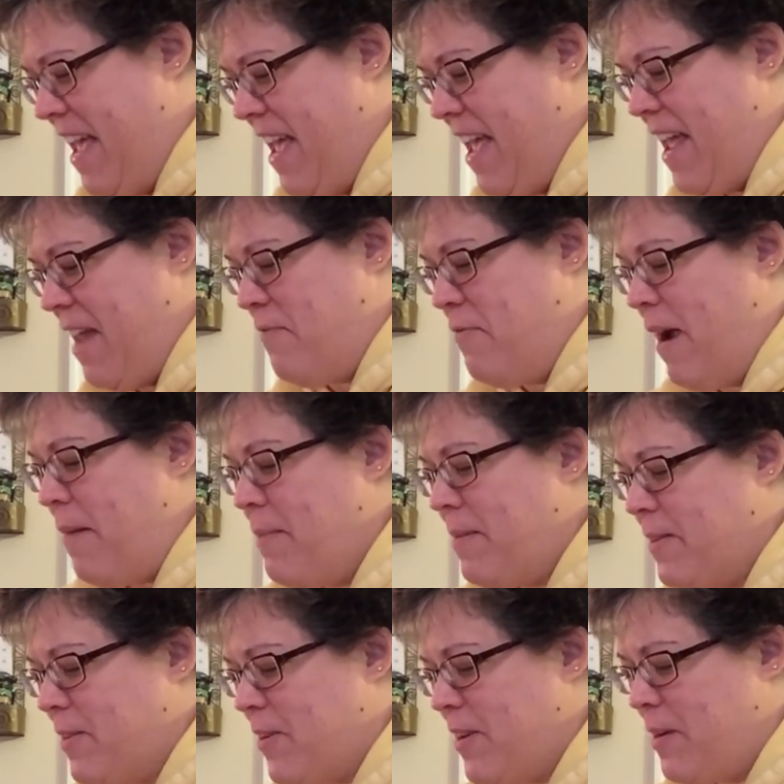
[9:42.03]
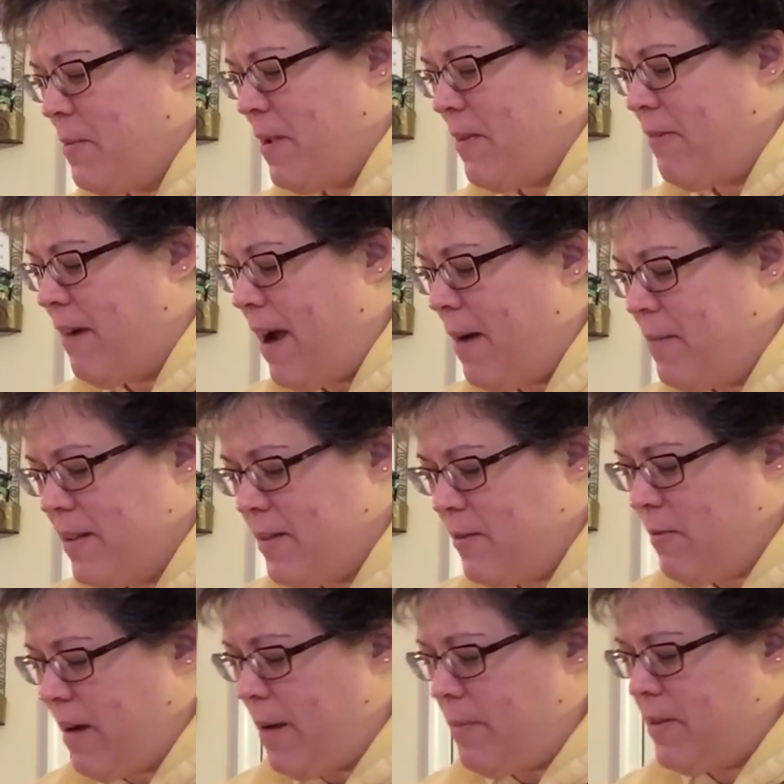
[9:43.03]
And rabbits are going to be rabbits.
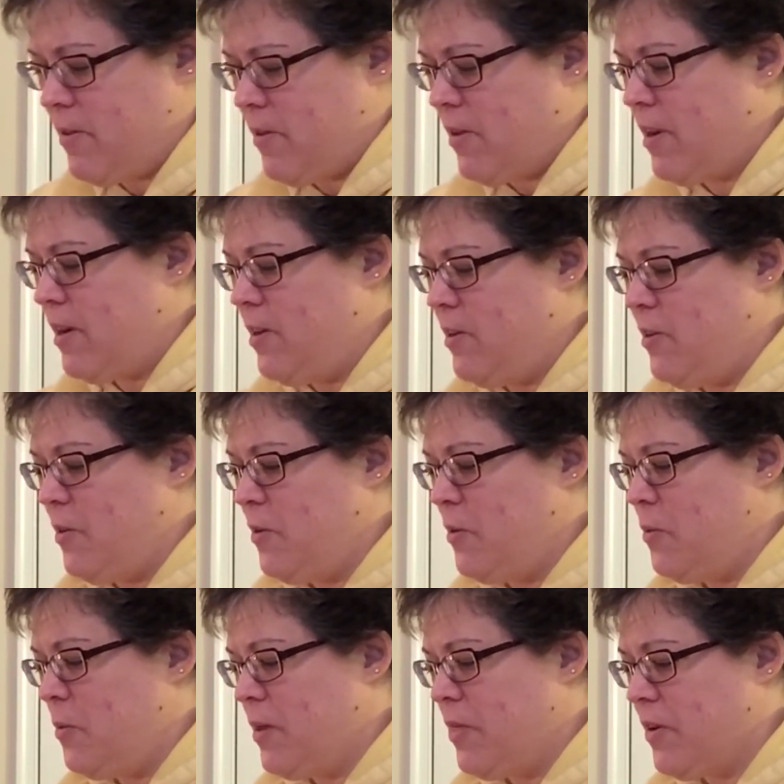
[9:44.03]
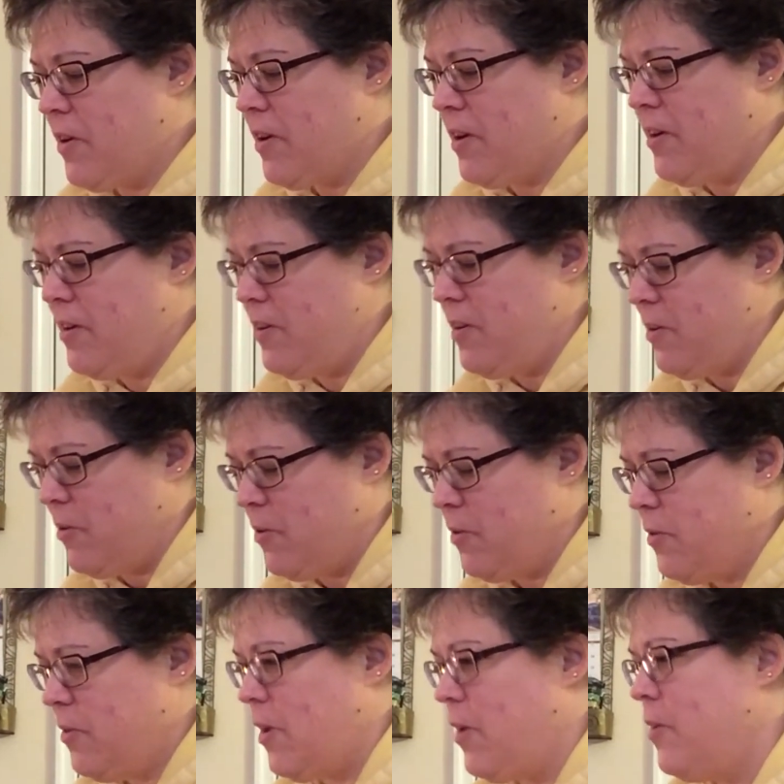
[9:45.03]
Rabbits are going to do what they're going to do.
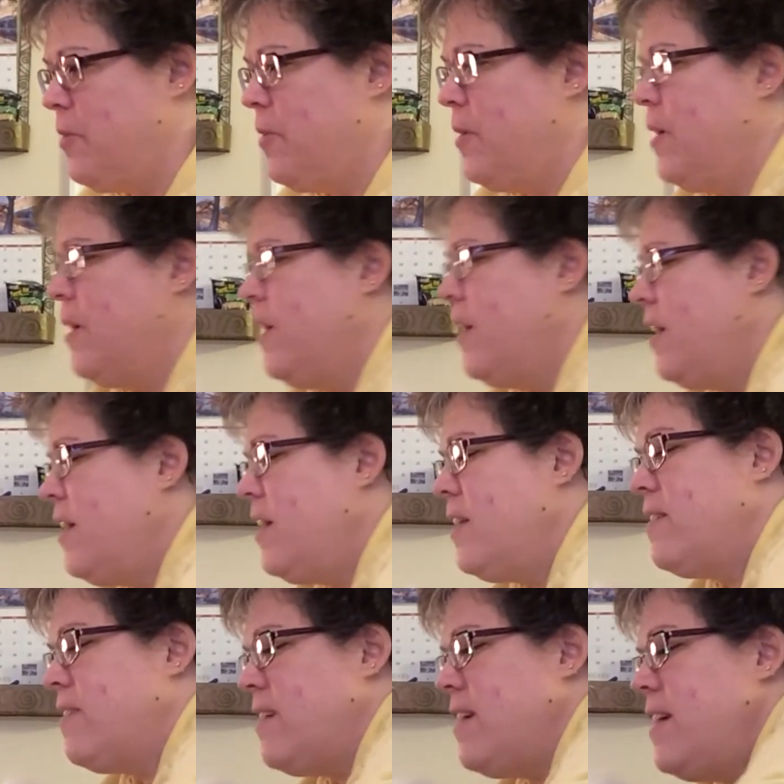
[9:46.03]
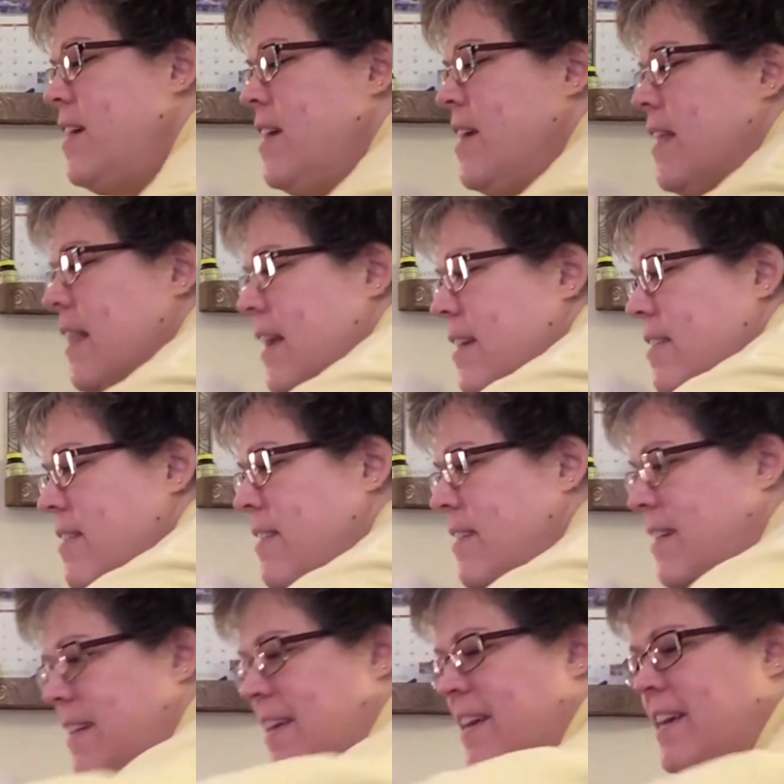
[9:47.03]
So, see, he likes to
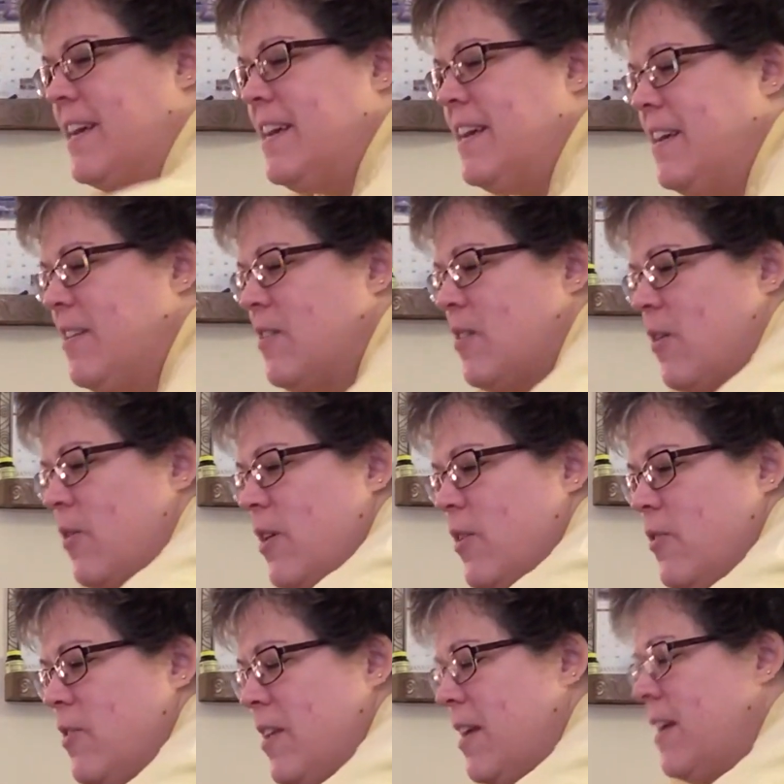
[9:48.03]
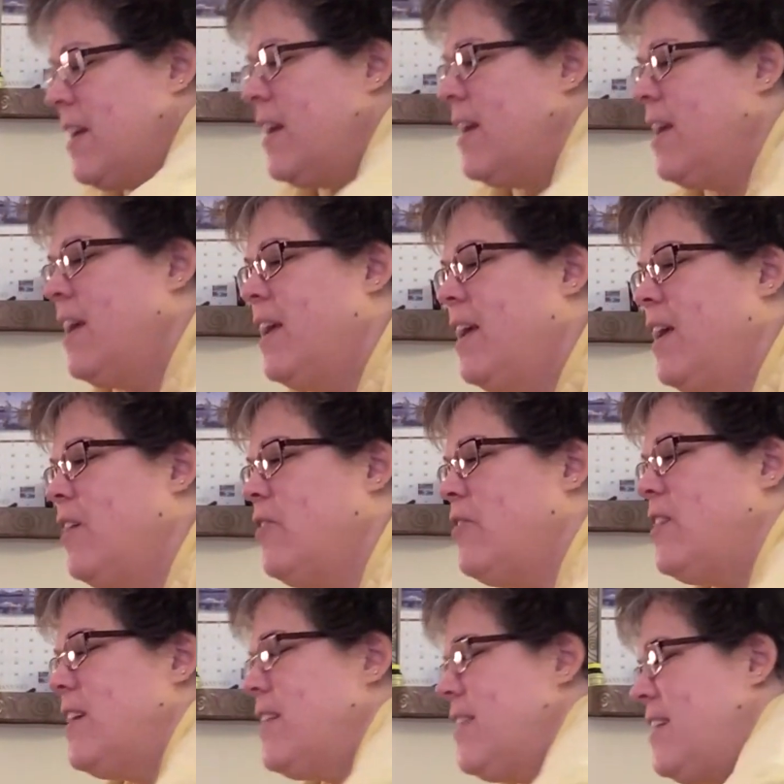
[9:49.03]
dig. So he'll dig
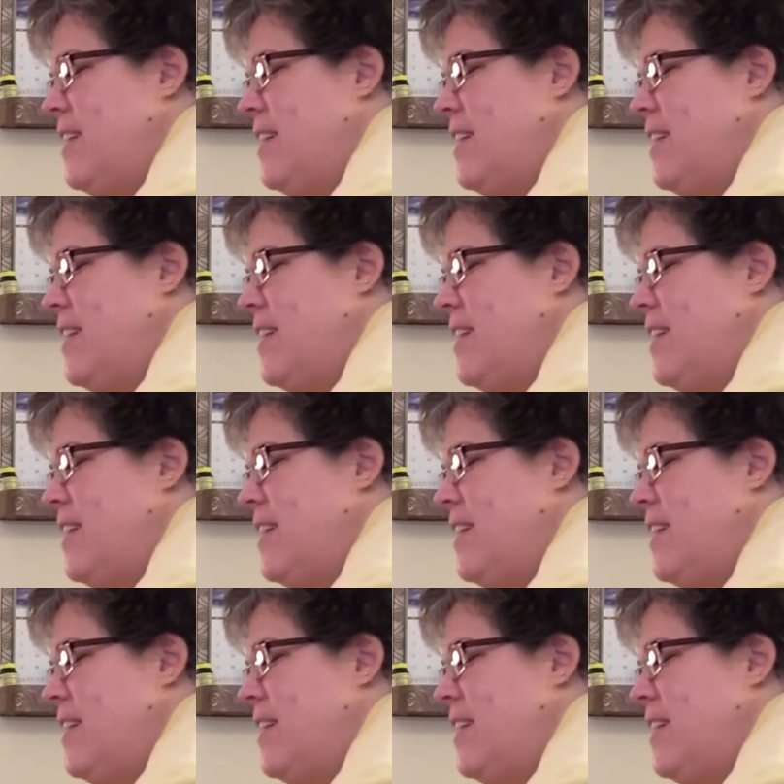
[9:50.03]
the